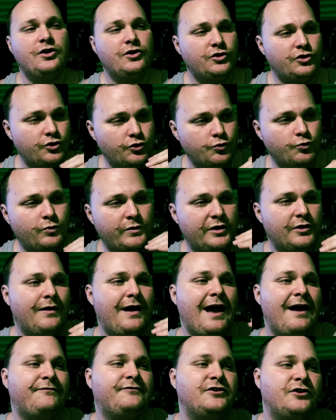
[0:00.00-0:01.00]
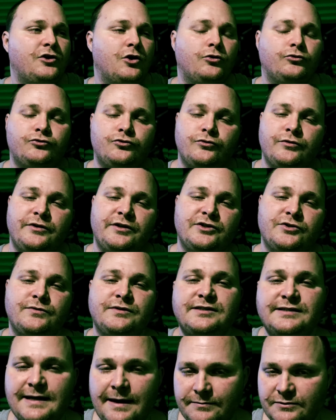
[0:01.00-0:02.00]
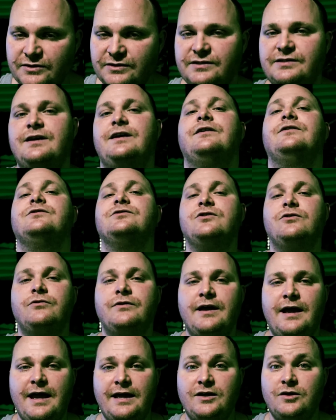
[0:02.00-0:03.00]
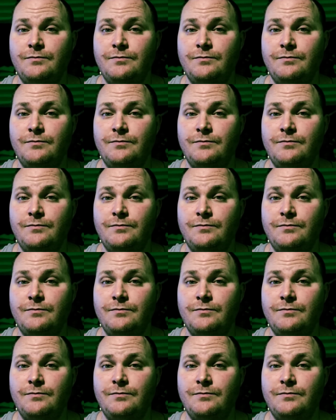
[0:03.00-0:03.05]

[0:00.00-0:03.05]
you will have to go through these reception centers, okay?